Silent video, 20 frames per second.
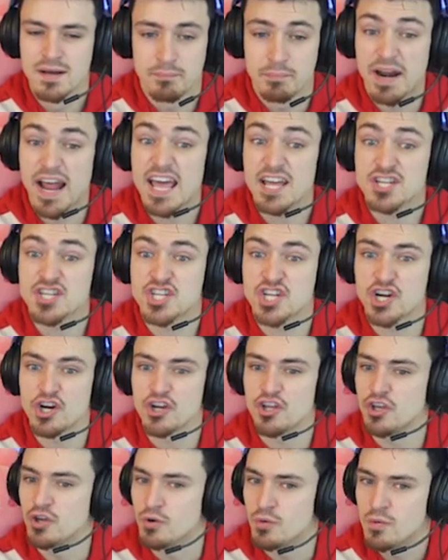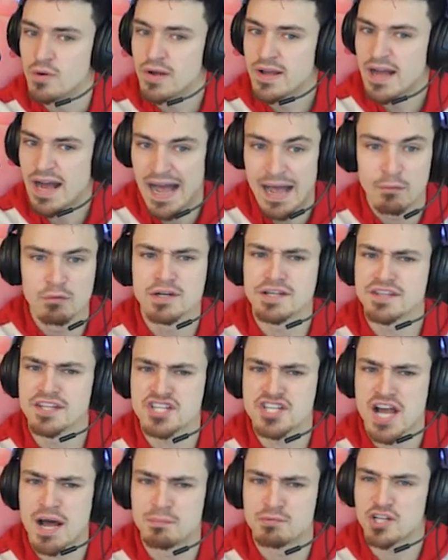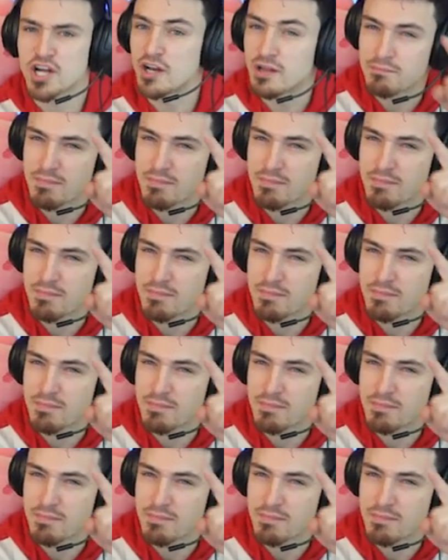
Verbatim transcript: but I assure you, I will get the job done